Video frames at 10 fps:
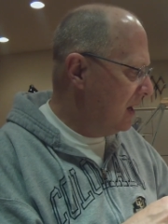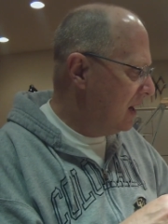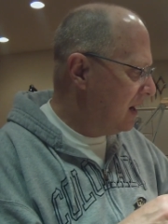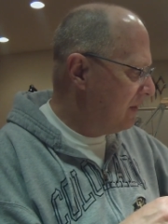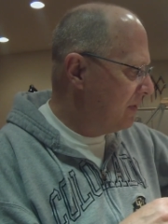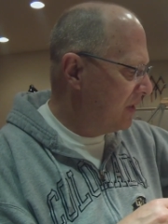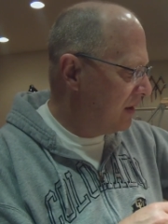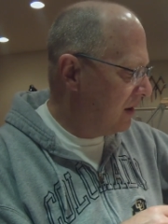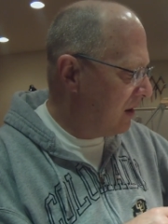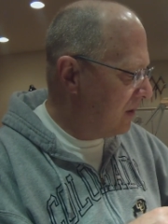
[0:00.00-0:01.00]
For
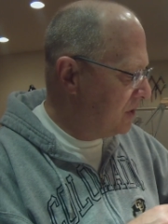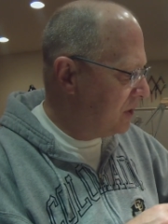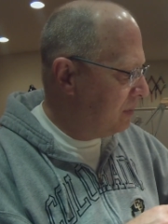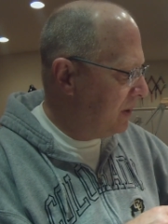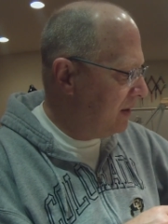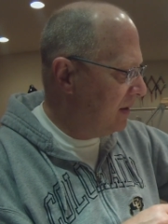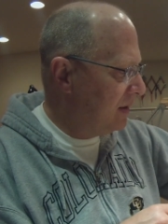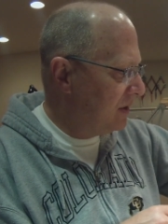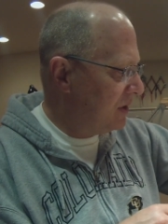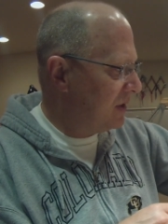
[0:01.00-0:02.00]
the larger
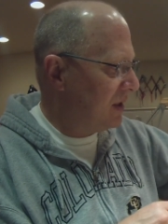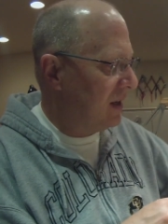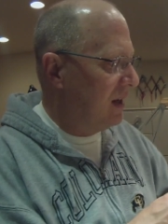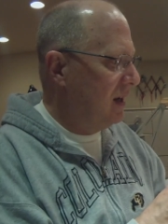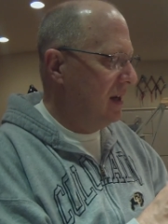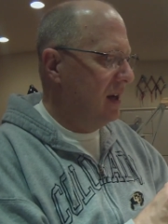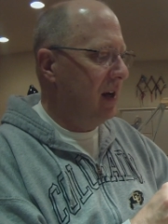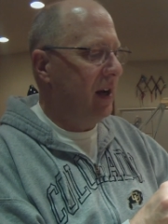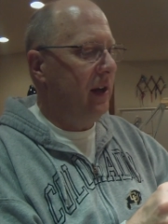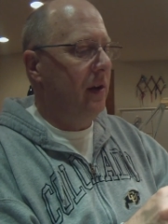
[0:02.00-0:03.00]
pins,
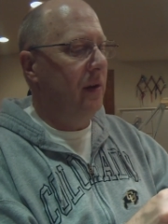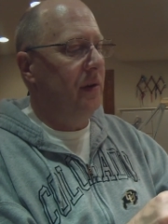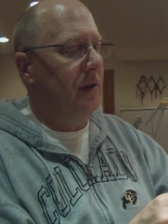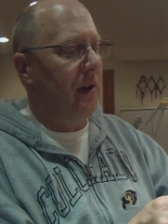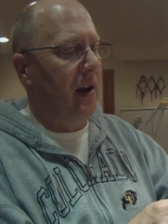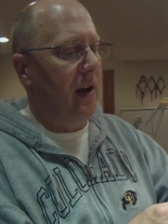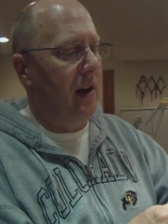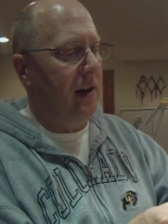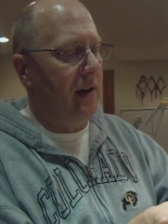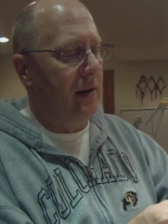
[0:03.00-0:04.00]
I used
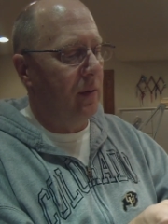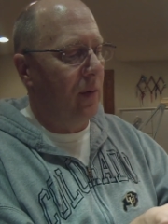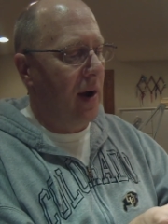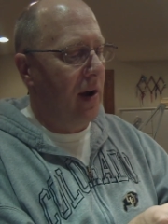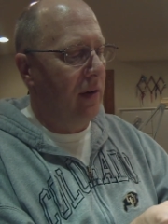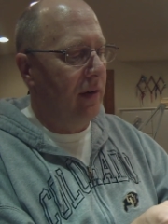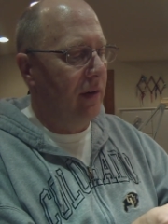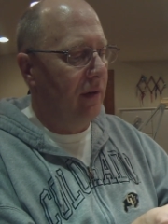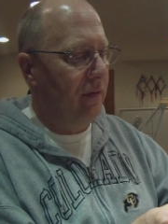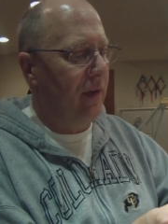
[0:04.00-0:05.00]
a round
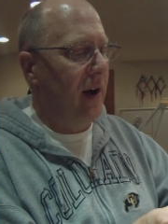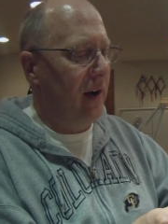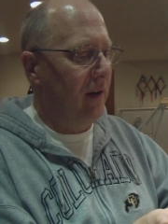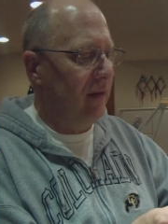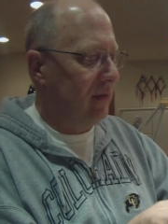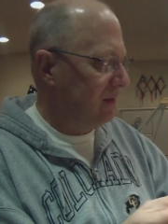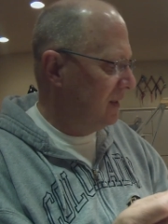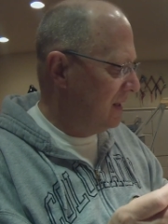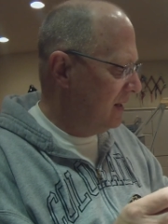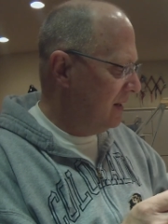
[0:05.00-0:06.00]
file
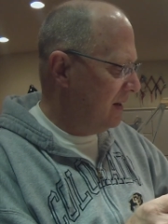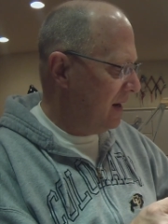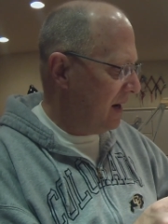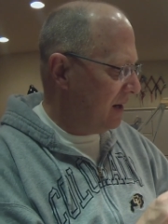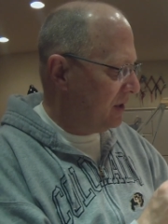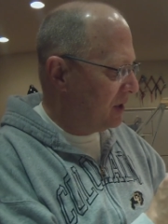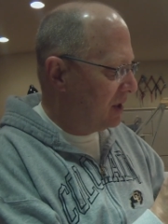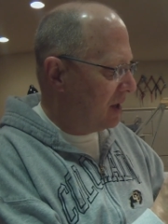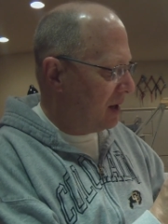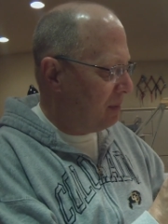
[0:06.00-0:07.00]
and
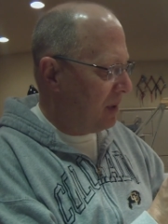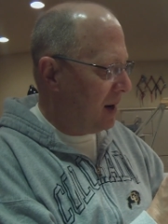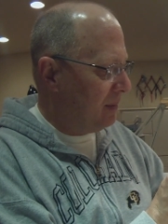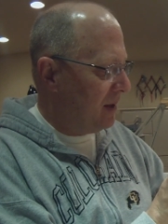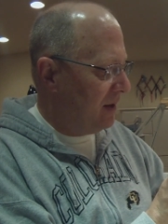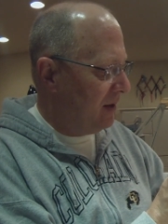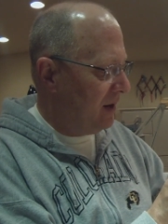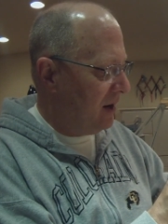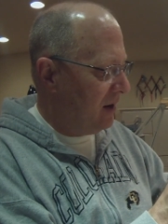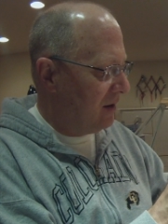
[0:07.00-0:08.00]
just popped it in
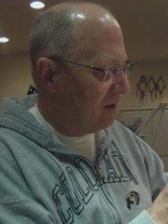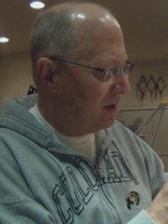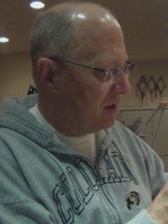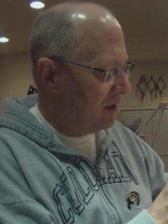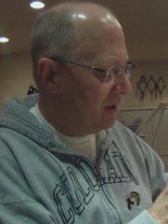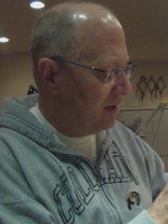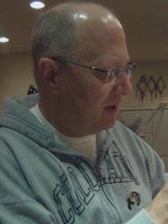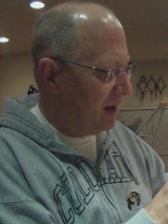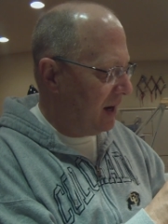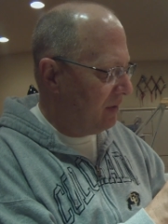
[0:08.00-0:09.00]
there,
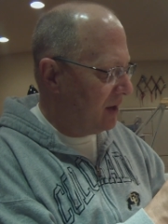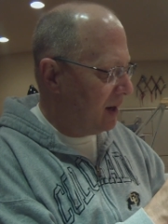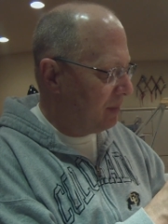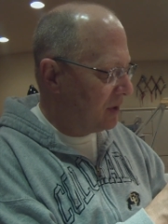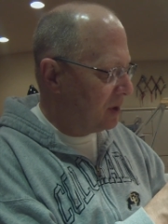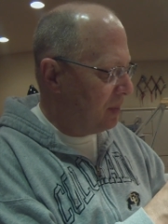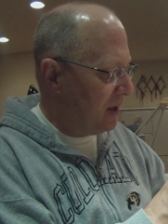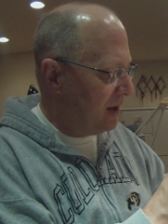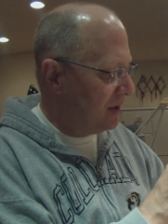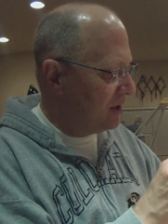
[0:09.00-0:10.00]
gave it a couple
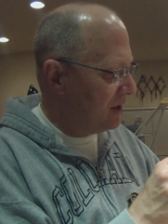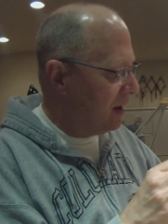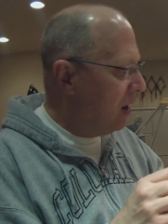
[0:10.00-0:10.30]
spins.